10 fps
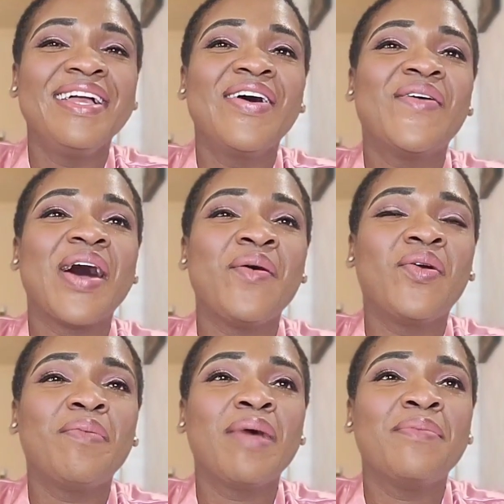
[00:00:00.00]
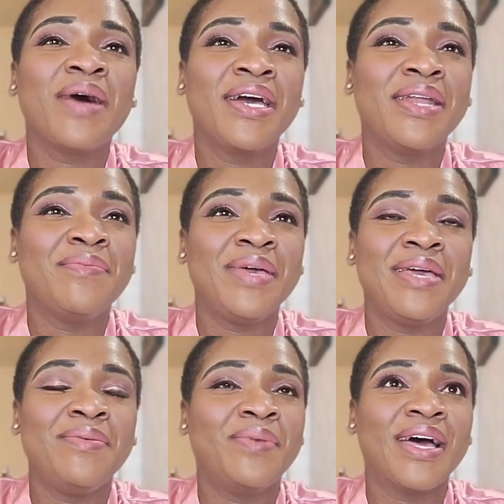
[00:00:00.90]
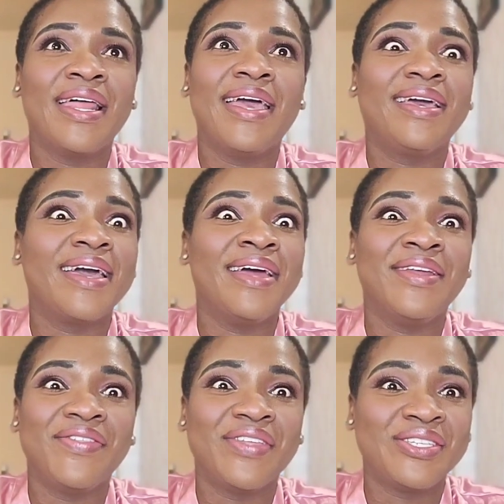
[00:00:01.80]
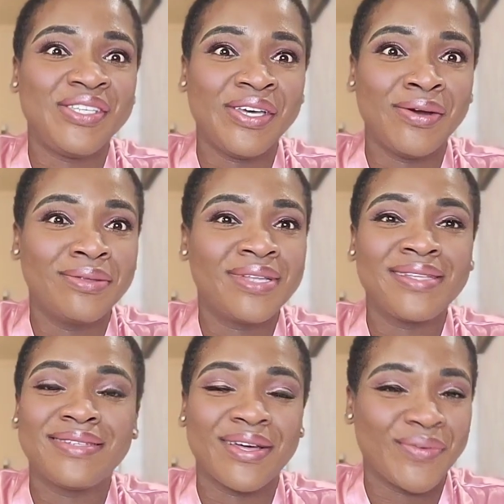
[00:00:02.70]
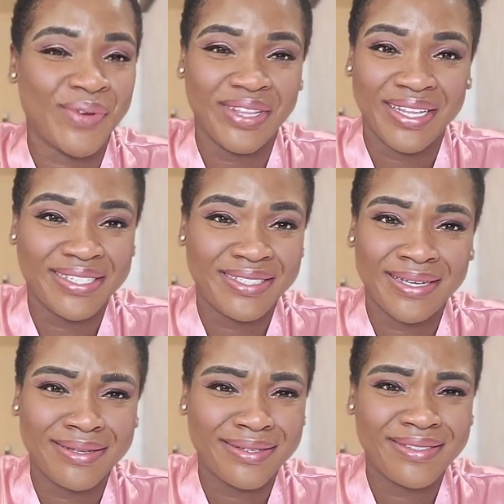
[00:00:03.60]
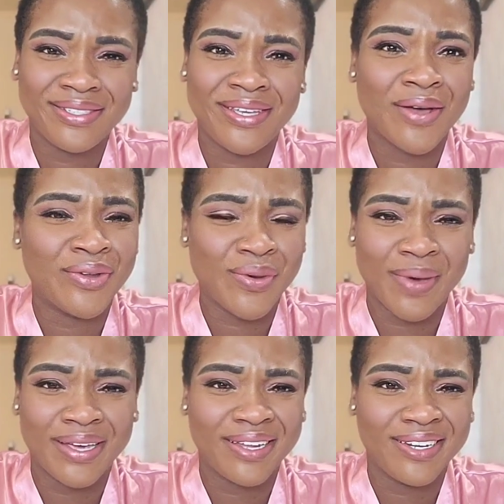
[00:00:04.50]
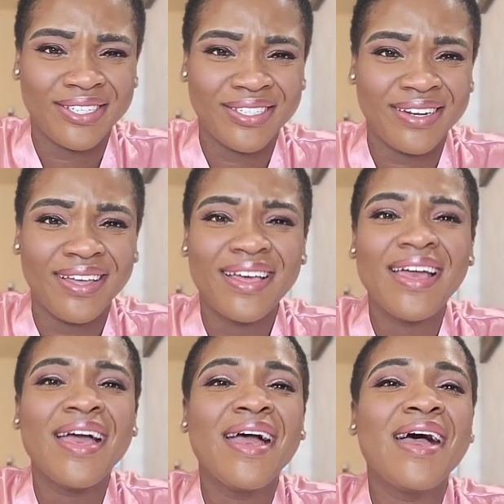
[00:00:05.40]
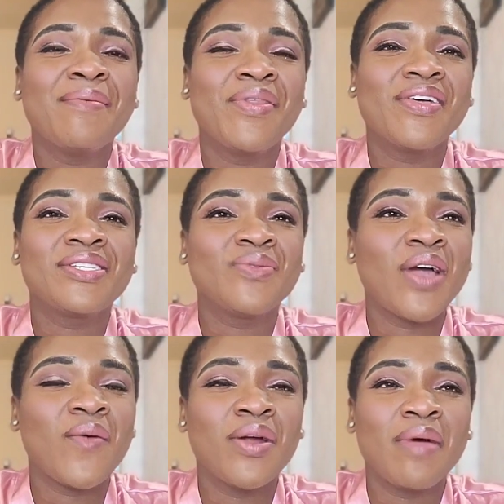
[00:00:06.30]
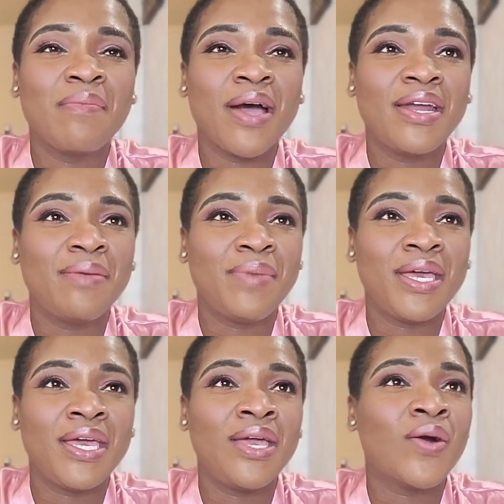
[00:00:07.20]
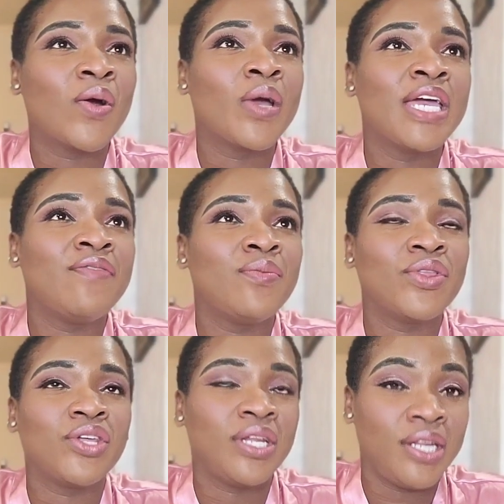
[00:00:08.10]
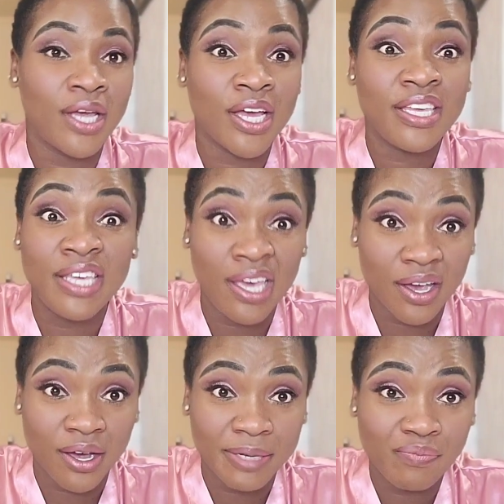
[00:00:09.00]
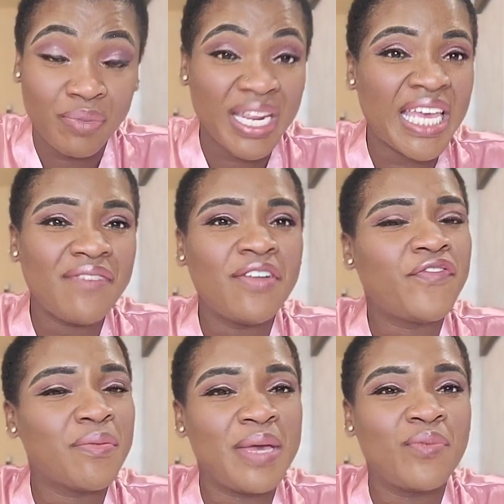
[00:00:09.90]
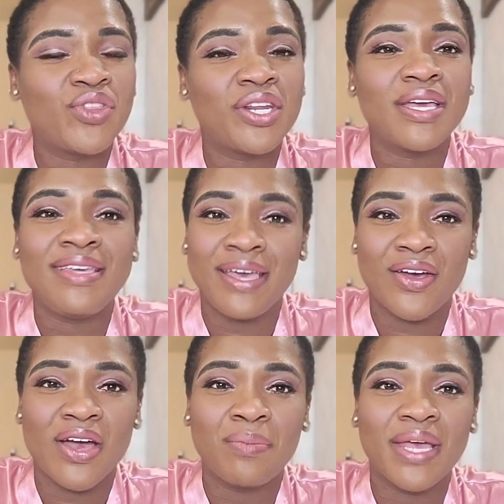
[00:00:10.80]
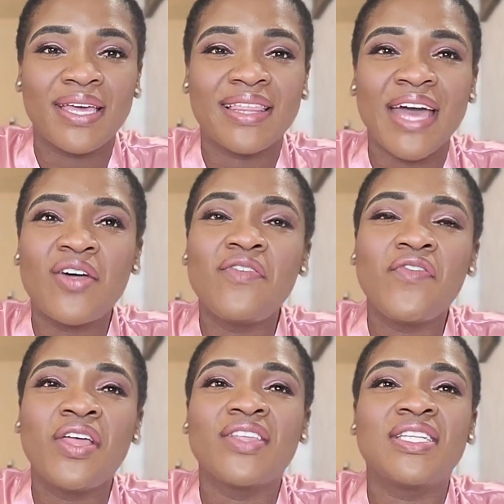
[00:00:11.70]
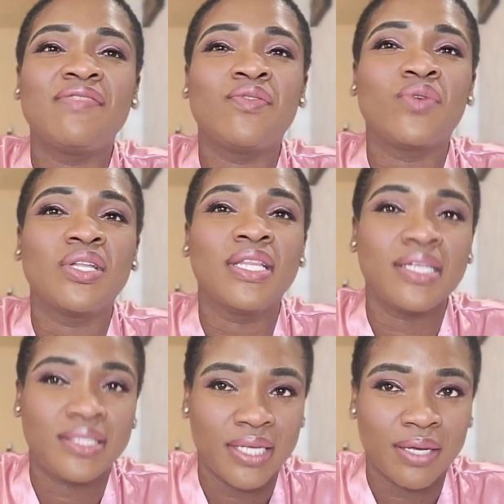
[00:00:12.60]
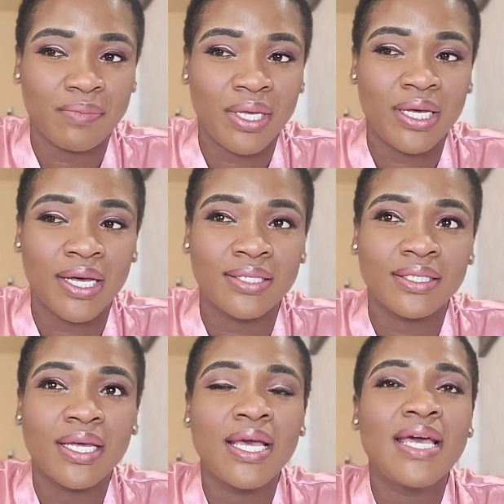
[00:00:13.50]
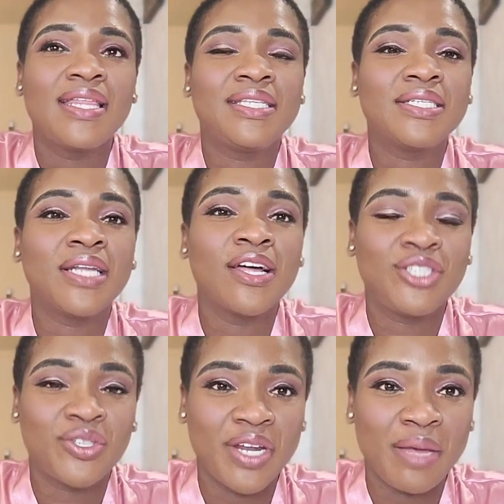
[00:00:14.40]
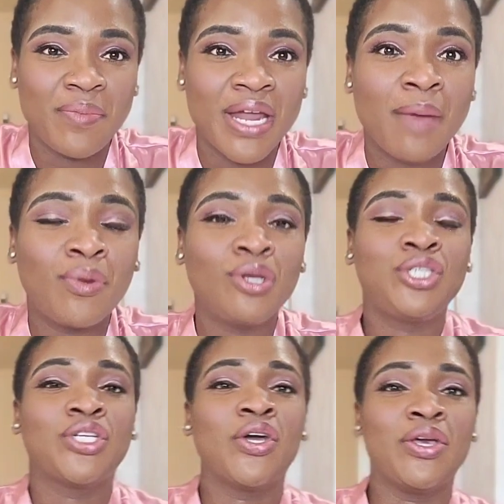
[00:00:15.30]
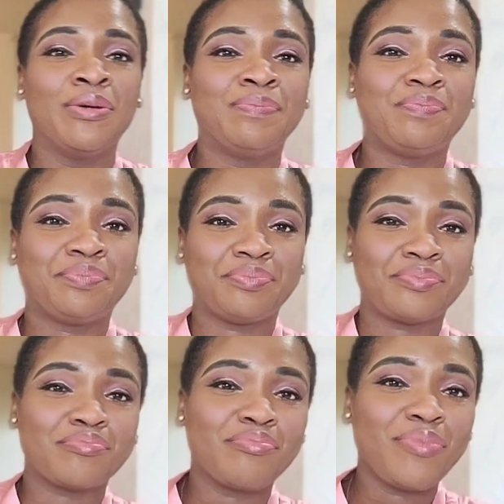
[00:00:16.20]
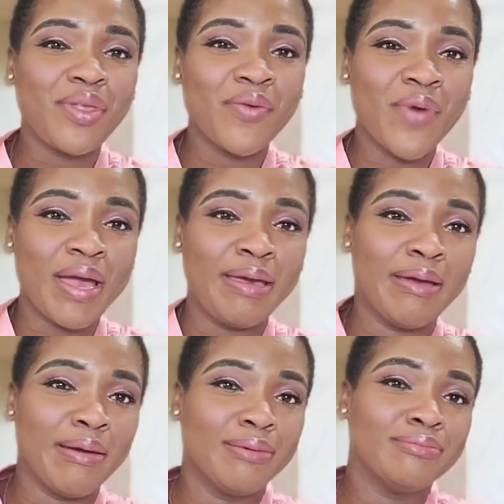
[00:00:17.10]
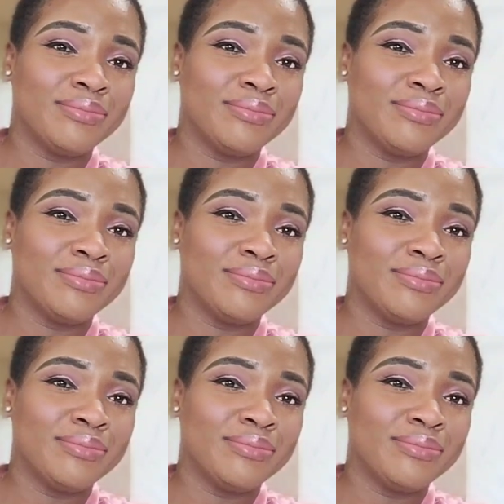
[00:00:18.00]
Oh, how I want my body to be by like end of this year. That's not realistic. Y'all know my condition. But this is where I want my body to be, or even within a year. But even for me, within a year, I'm like, I don't feel like that's even realistic because it takes a lot of training. But I'm going to show you right here.